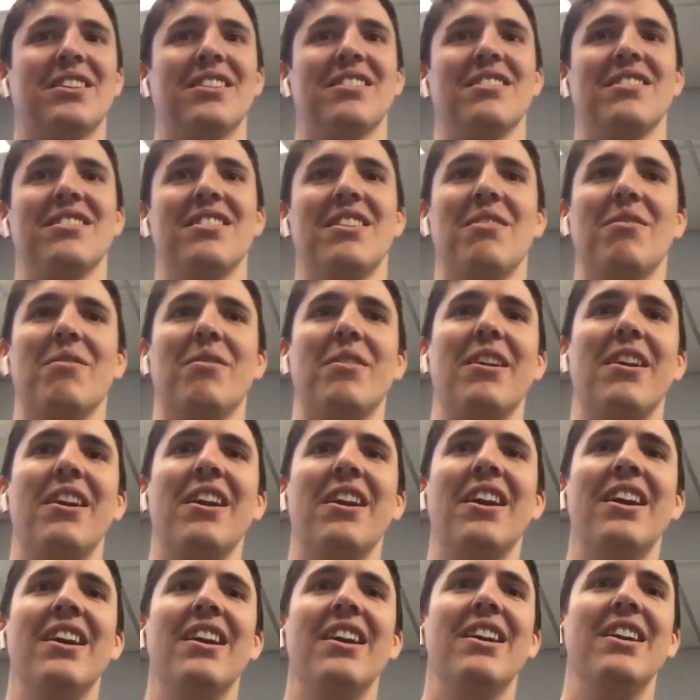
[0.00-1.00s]
Because then
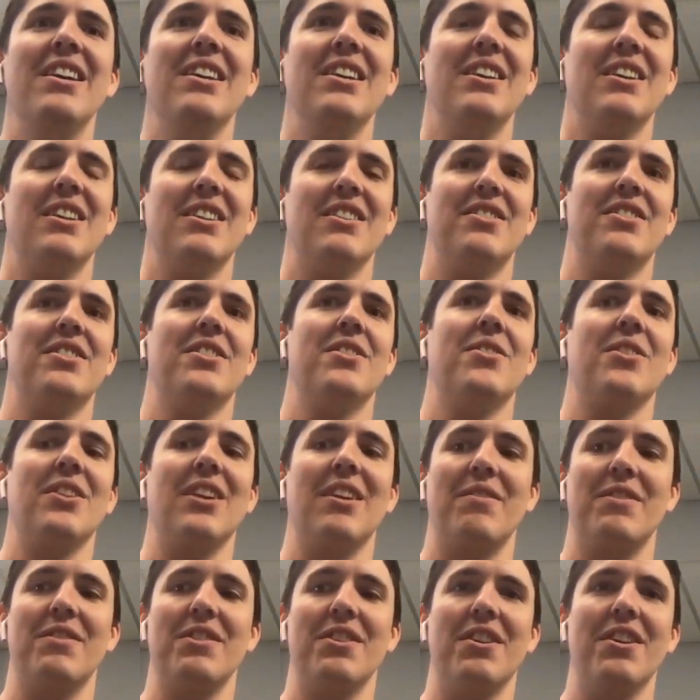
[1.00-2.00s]
we don't
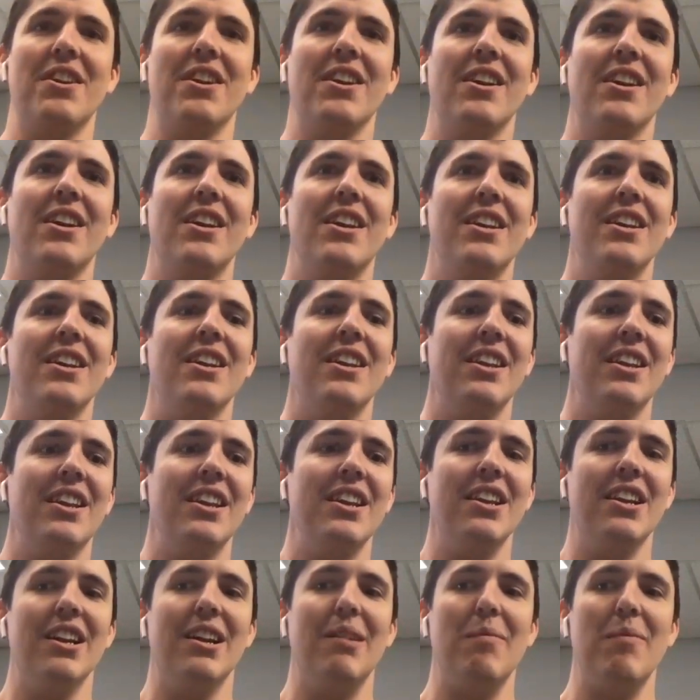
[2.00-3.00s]
have to
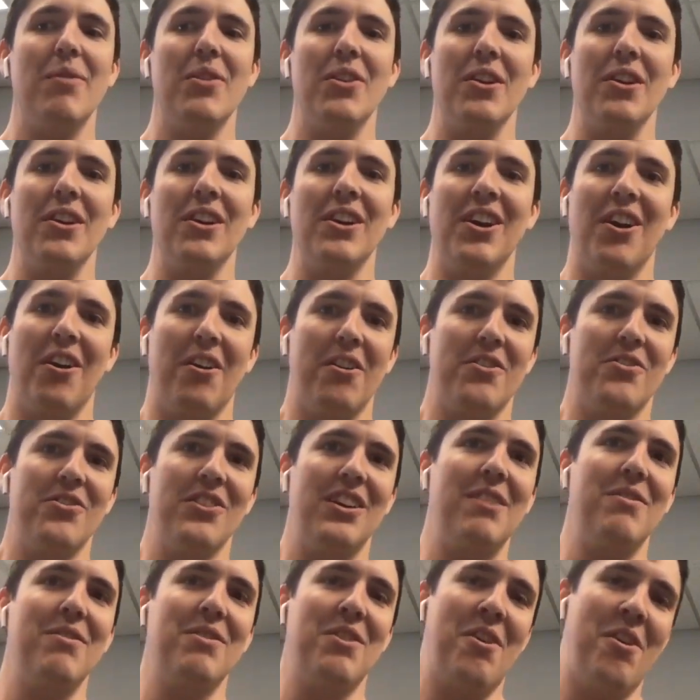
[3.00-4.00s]
eat up the hard
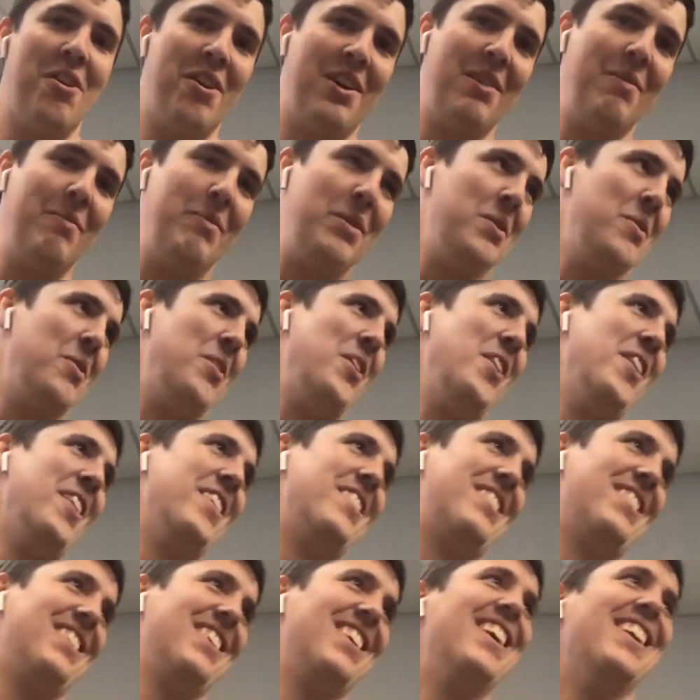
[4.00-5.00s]
drives on our
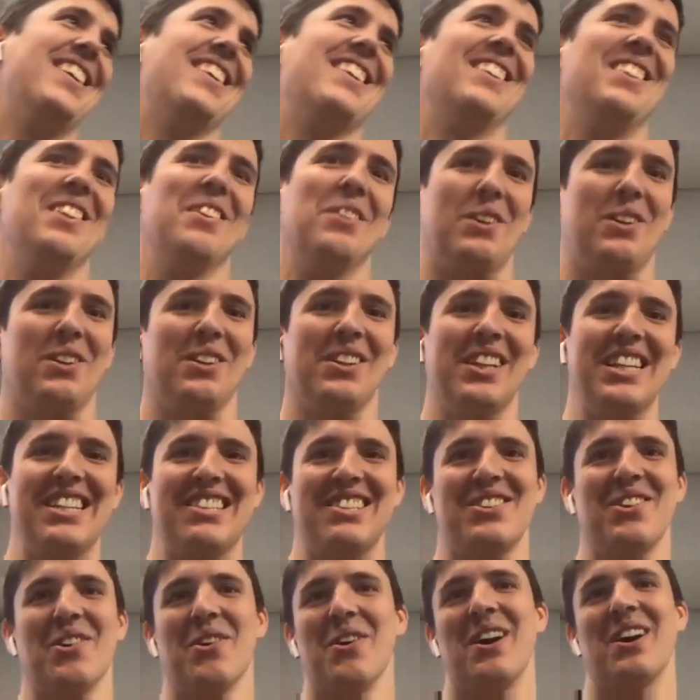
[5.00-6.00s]
computers locally
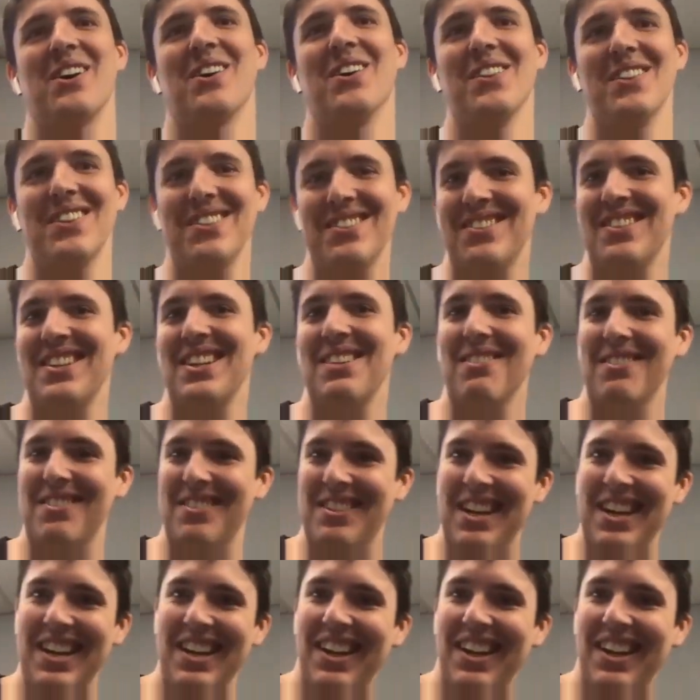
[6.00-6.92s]
storing all this sequence data.